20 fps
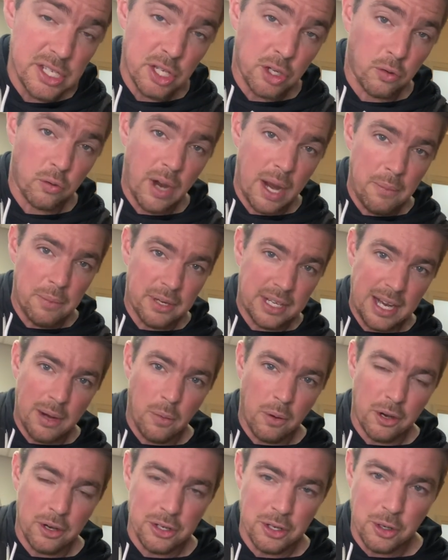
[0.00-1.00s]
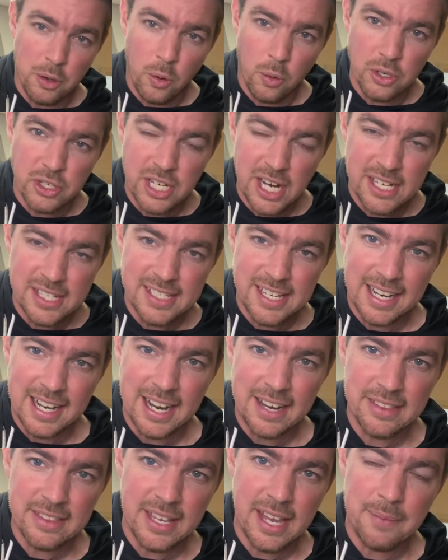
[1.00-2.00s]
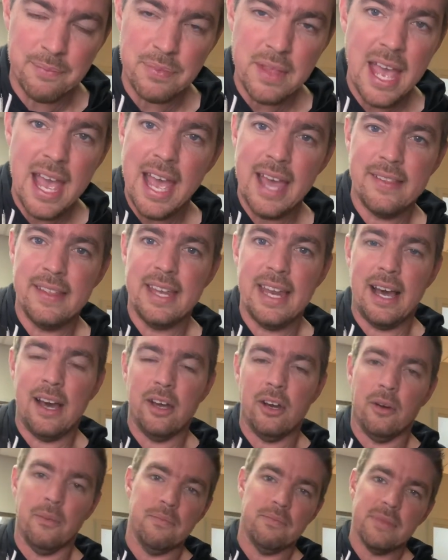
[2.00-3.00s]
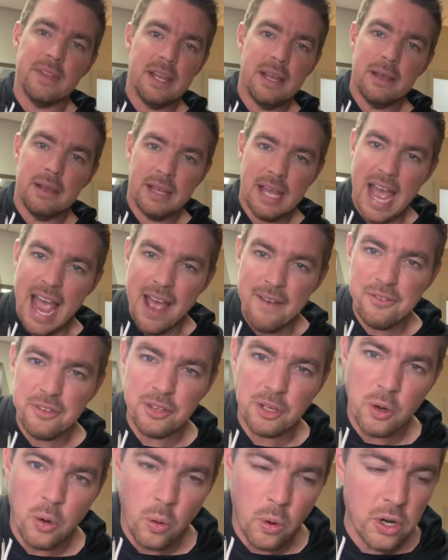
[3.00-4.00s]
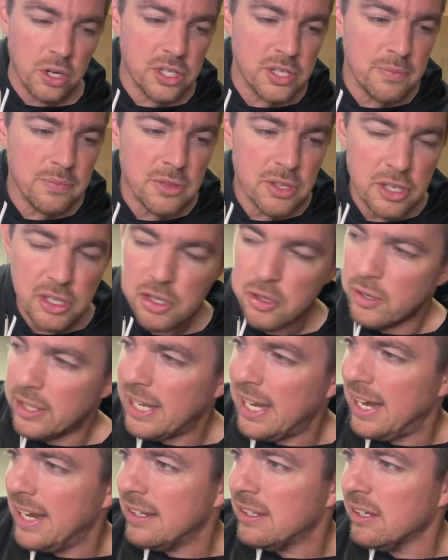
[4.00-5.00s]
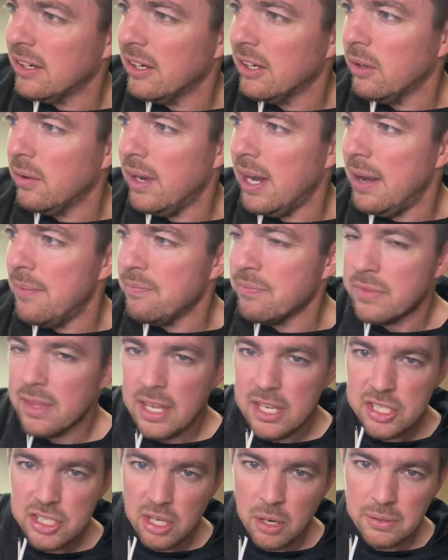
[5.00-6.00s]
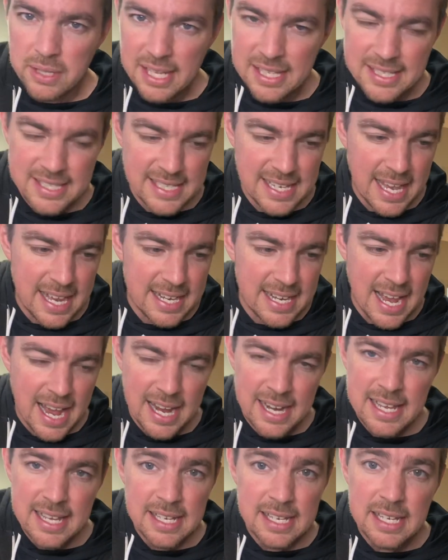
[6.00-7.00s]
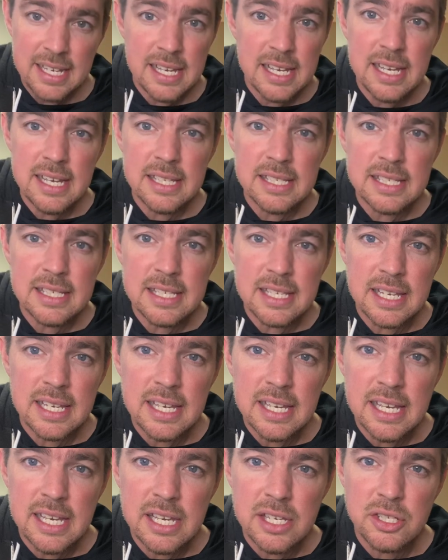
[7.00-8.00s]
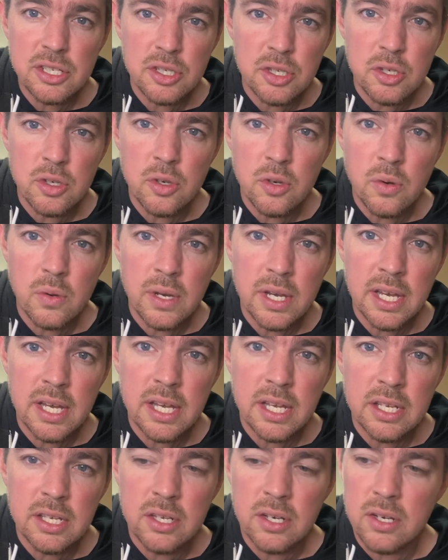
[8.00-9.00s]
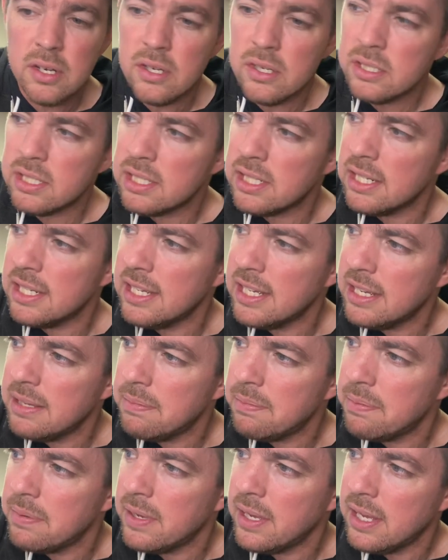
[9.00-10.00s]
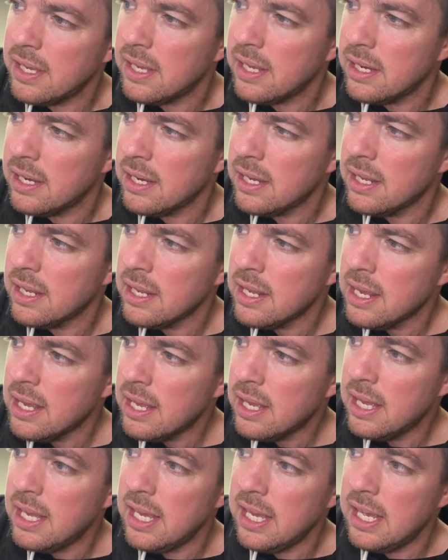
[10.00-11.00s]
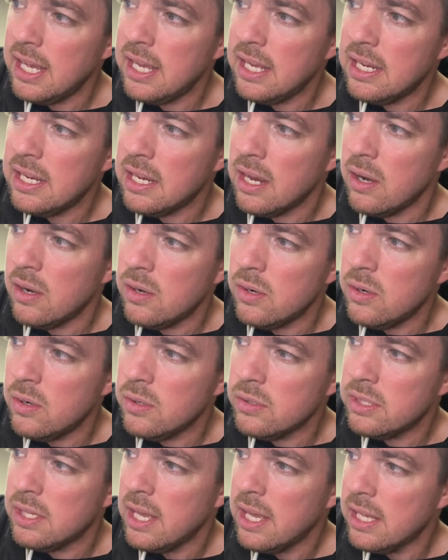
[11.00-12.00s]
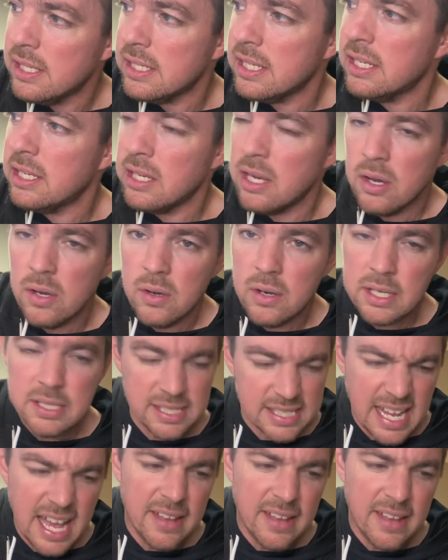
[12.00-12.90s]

Great one to kind of work on your chord changes, that kind of thing. And then that little, after the chorus, you're going to get into a little, um, start with that C add nine. He sees you when you're sleeping. He knows, know, stay